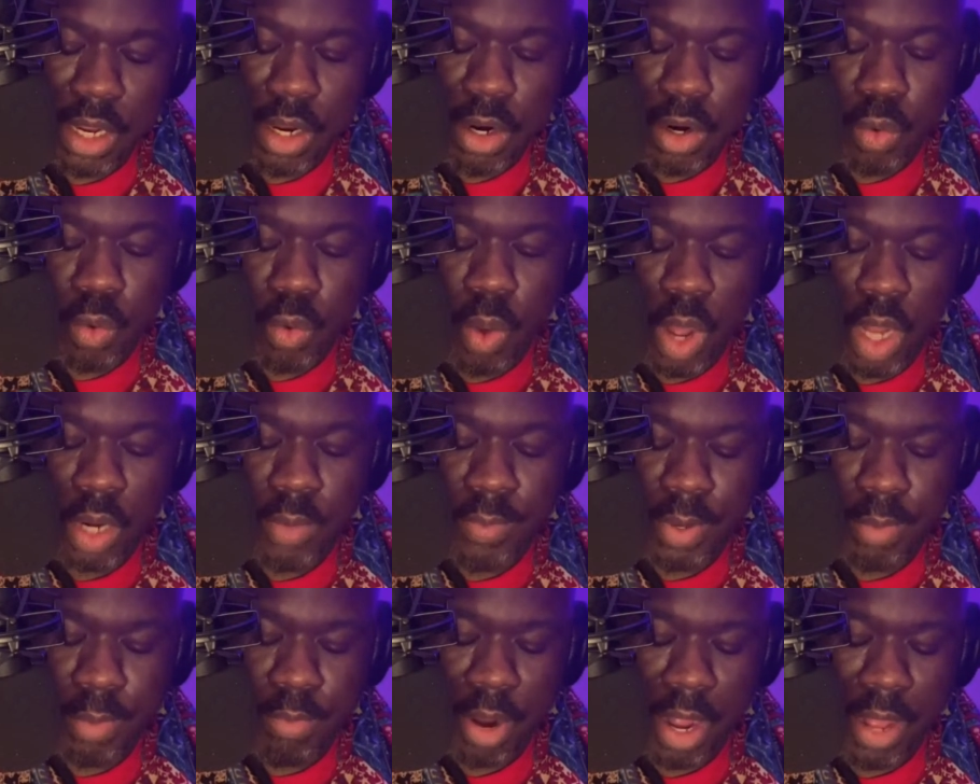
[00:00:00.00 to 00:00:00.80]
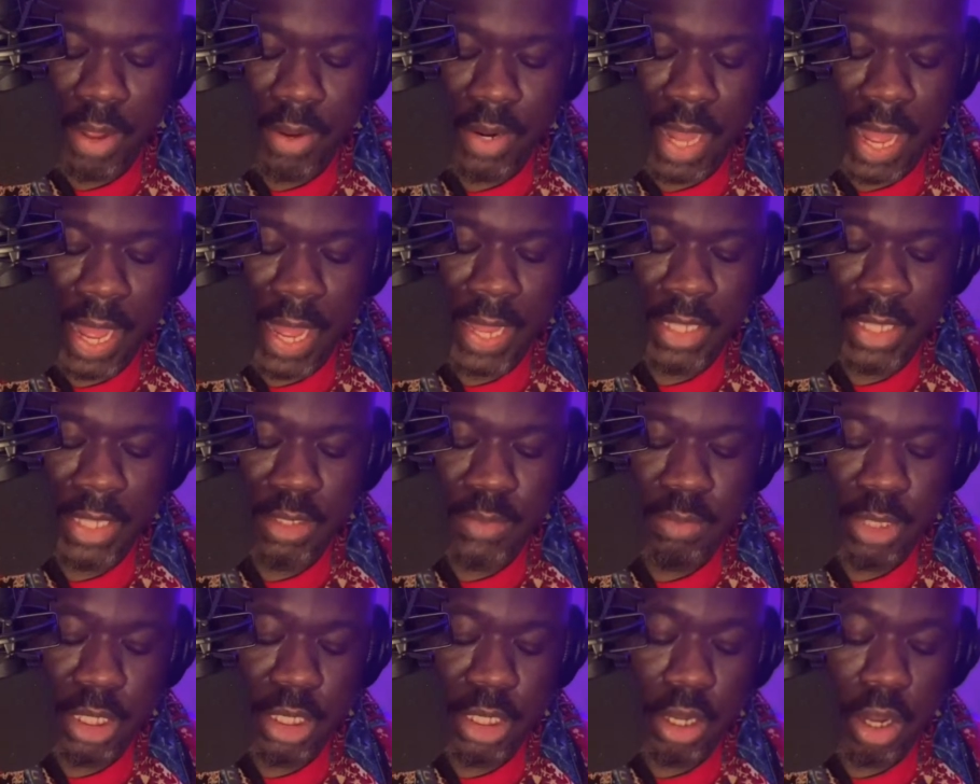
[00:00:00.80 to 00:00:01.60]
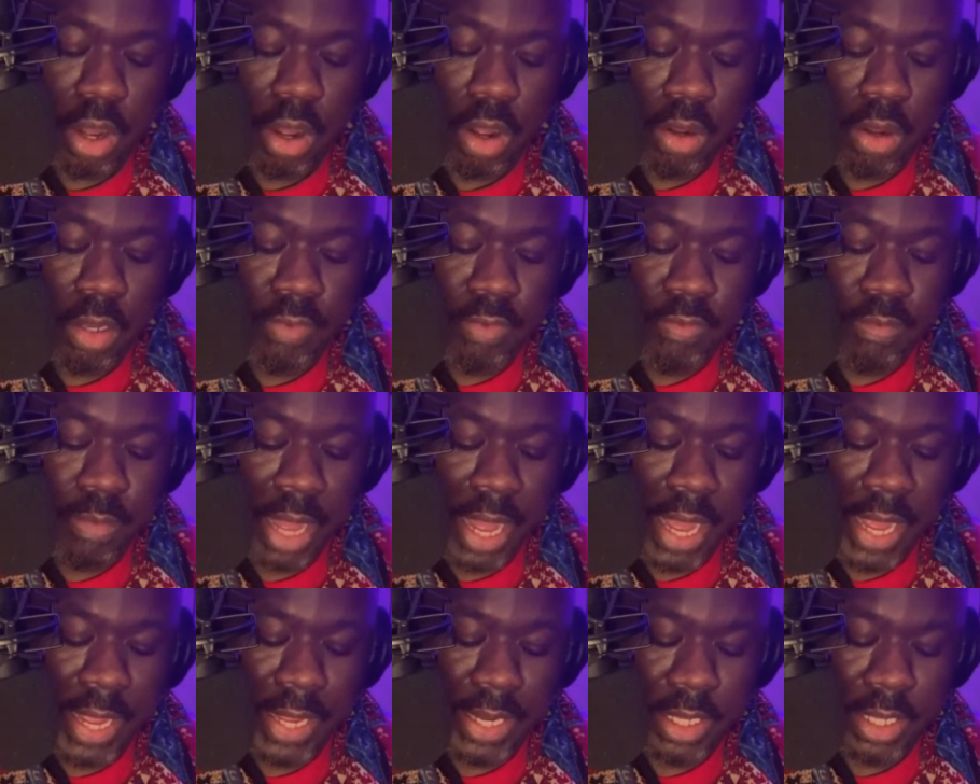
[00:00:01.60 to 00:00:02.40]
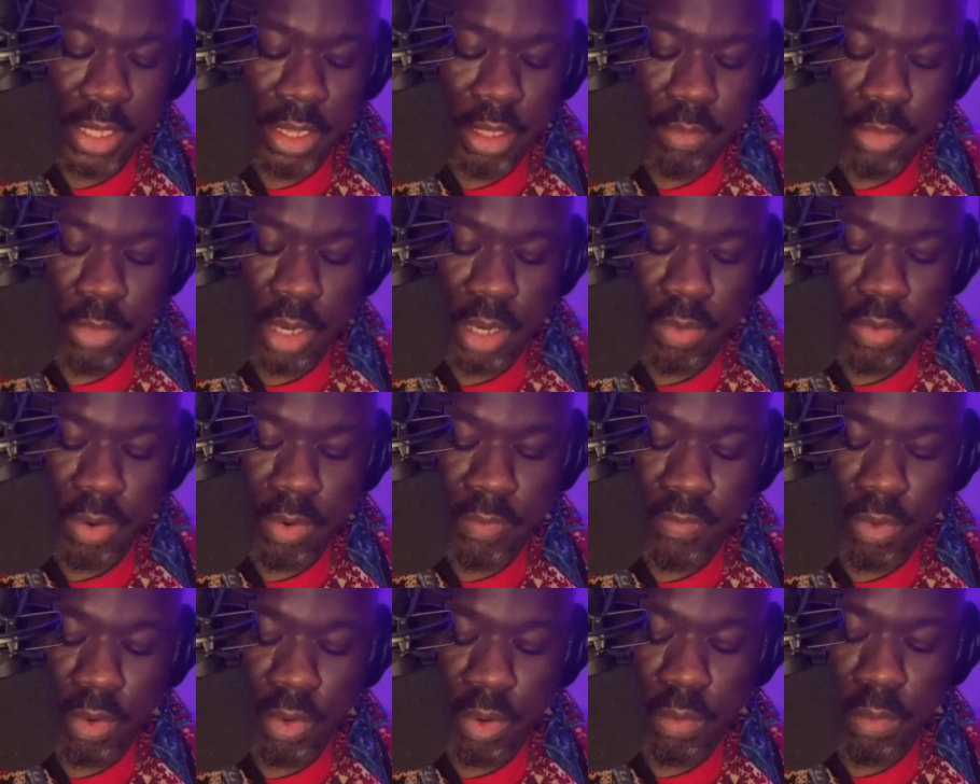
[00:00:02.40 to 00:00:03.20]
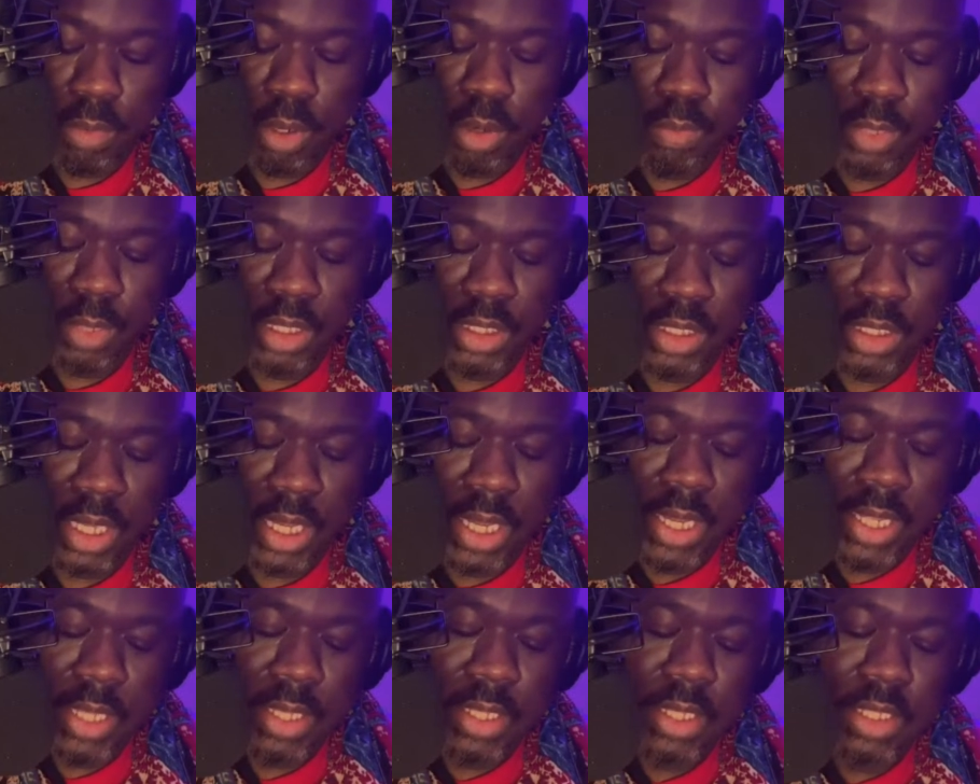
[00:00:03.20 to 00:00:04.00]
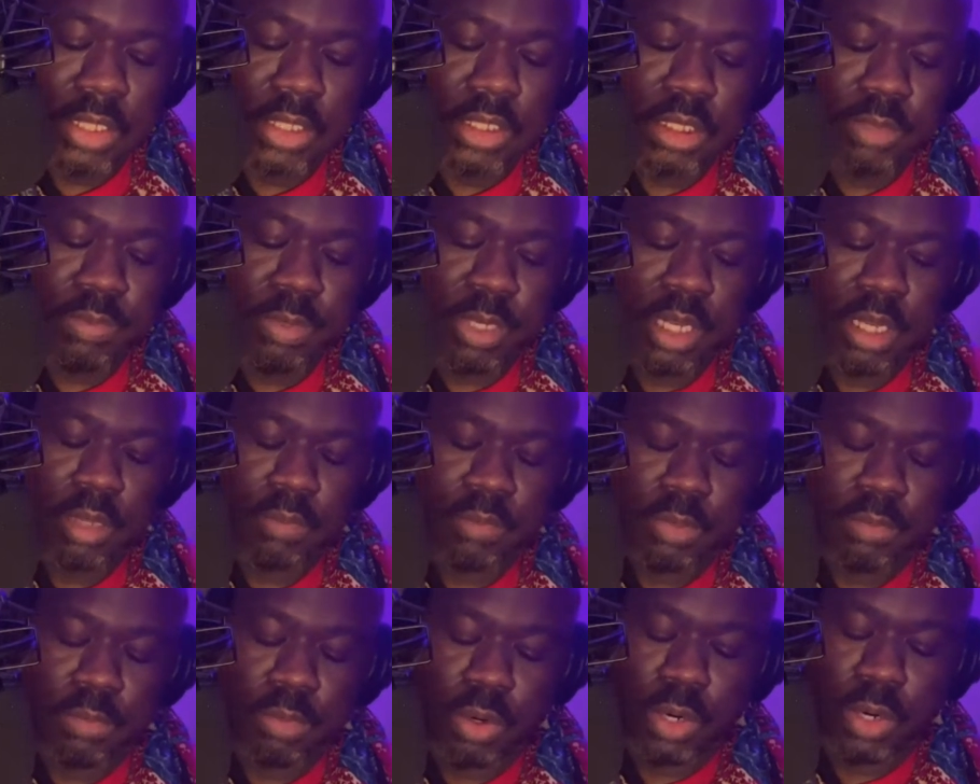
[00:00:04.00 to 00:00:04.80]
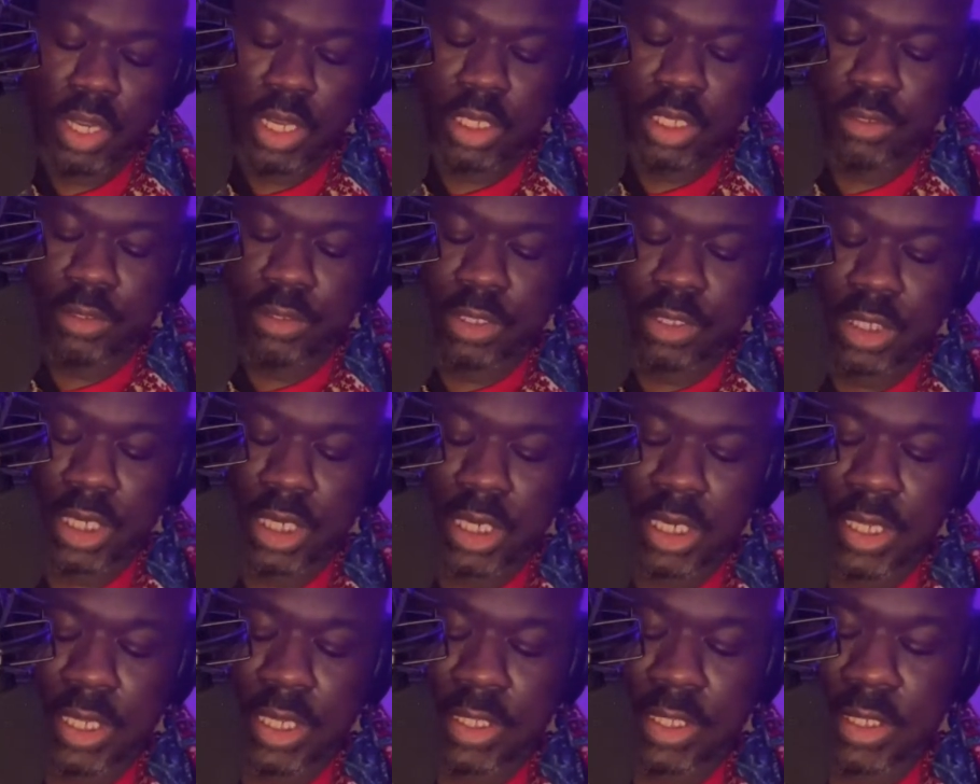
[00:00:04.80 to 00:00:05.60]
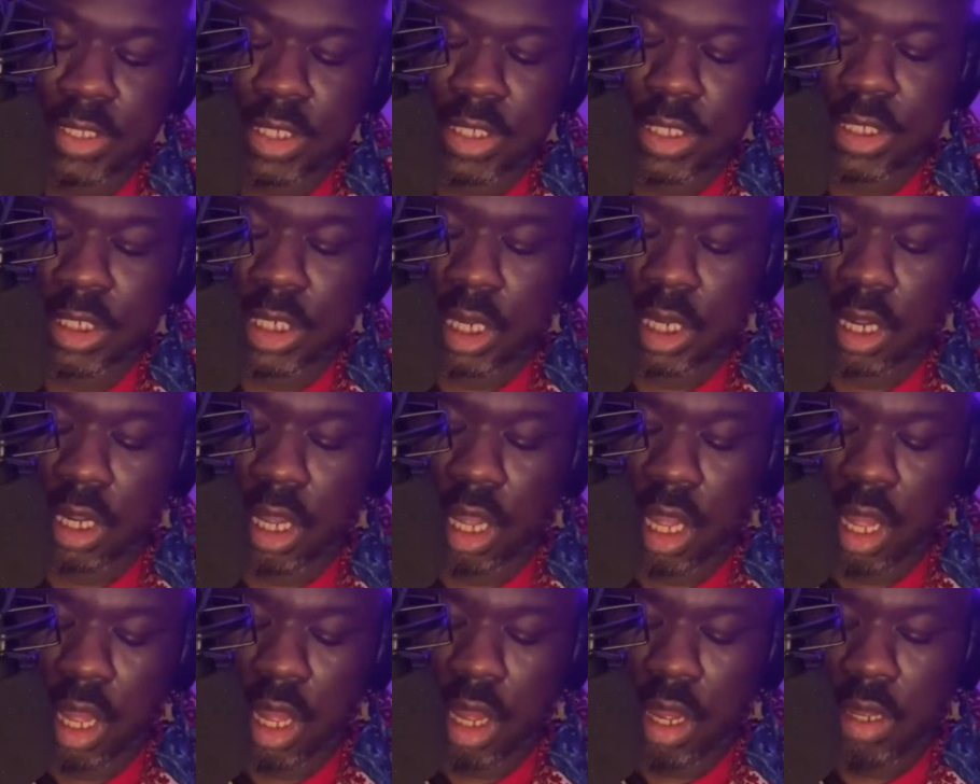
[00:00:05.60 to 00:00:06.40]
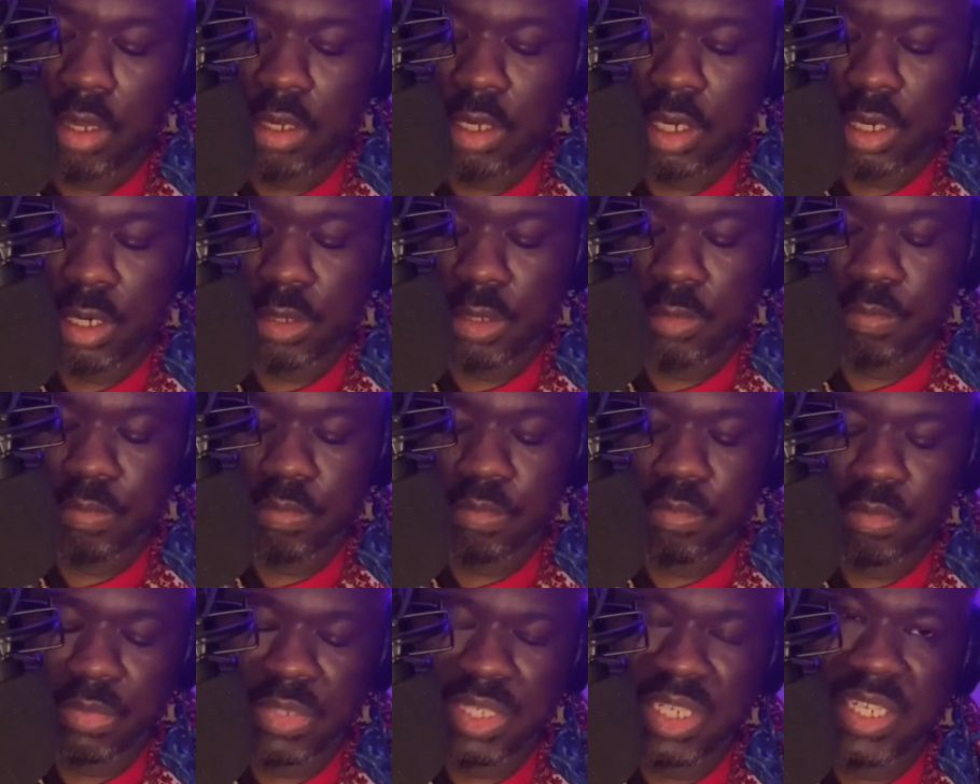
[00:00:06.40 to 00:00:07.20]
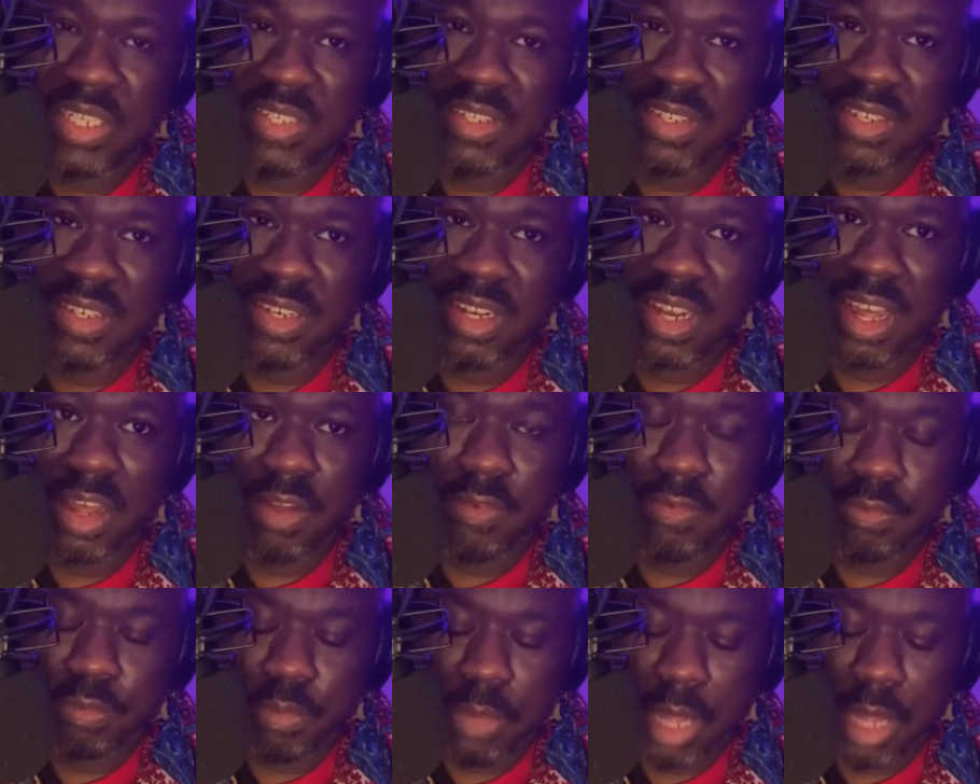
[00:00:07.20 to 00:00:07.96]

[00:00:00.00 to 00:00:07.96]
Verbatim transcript: Her watery brown eyes meet all of mine in the mirror for a moment. Then she becomes more interested in the stitching on her decent enough